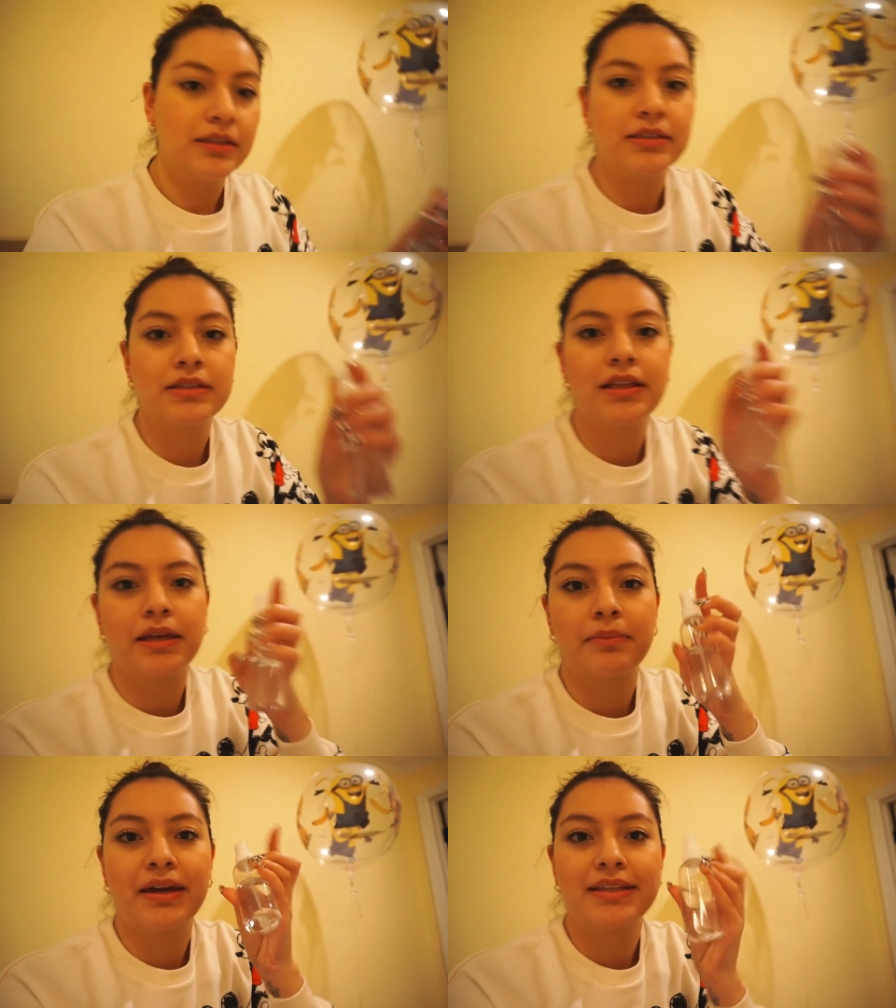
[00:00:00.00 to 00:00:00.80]
This is
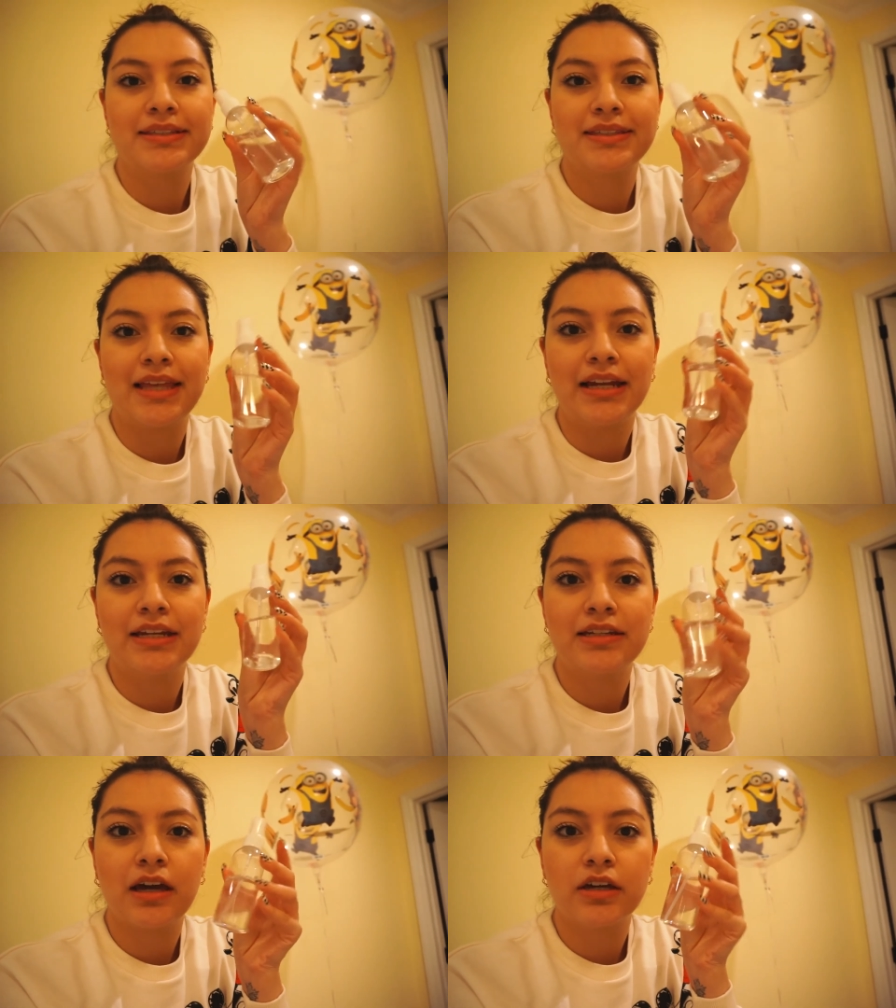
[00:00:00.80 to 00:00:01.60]
like my
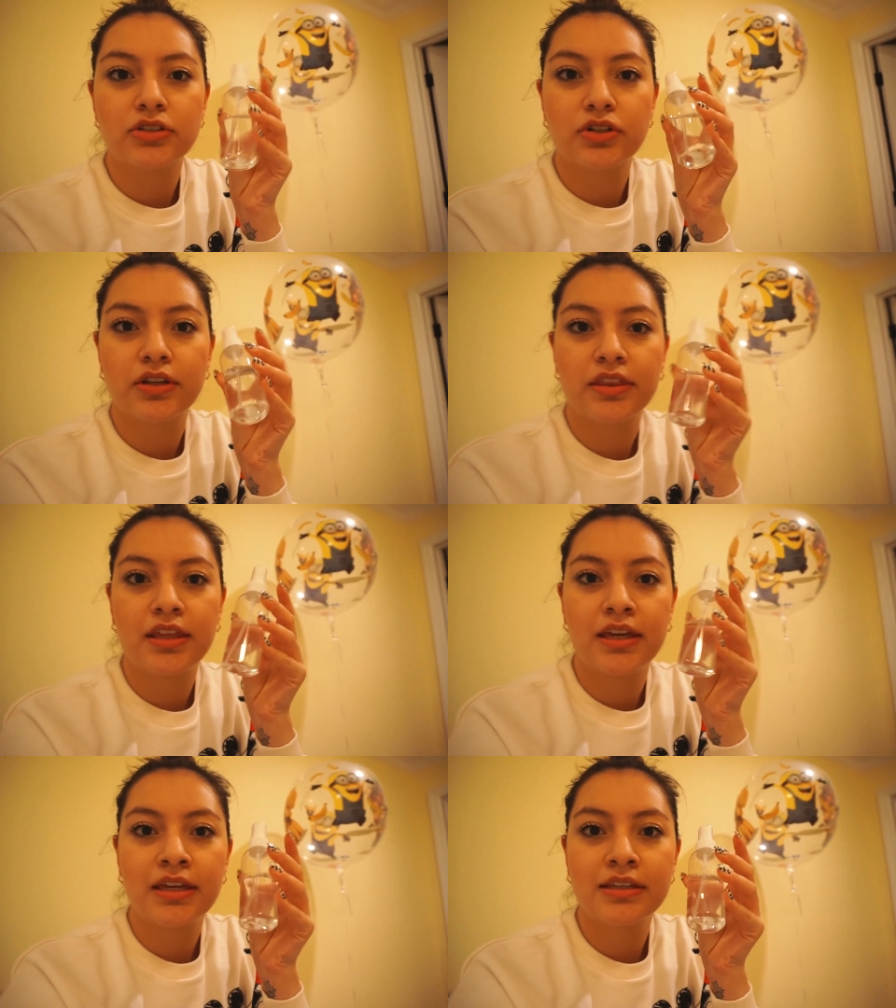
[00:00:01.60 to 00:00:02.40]
sanitizer
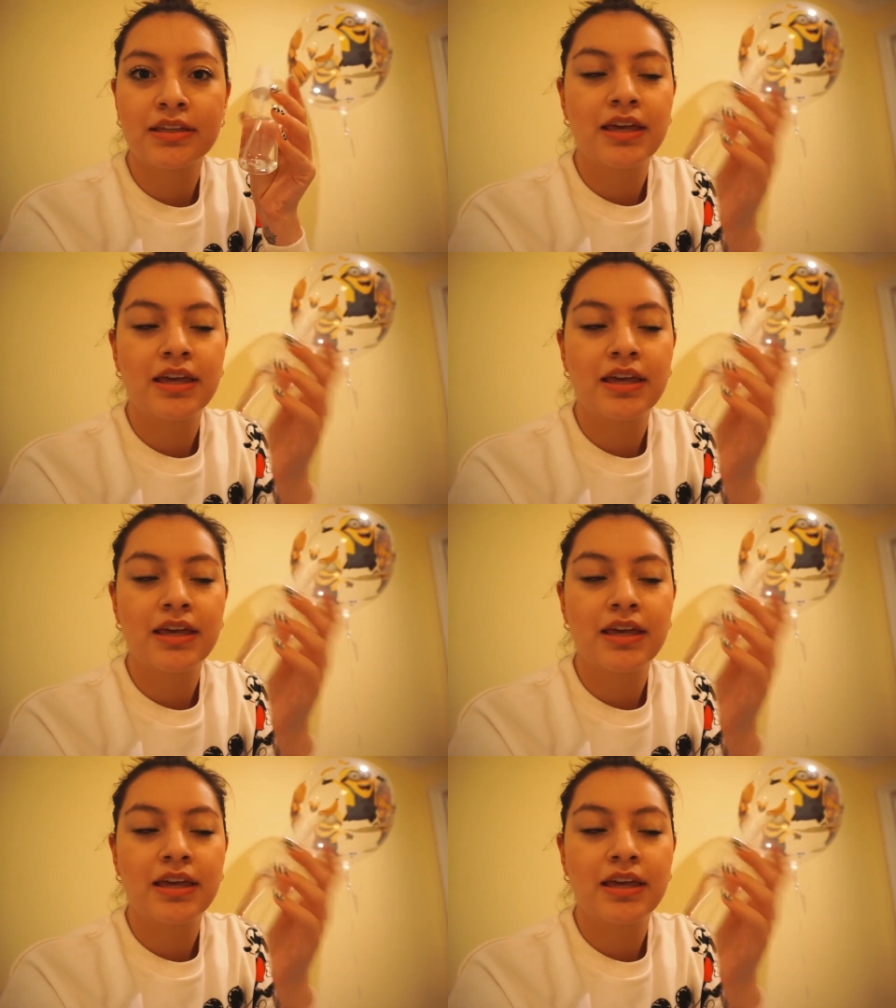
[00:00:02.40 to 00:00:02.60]
thing.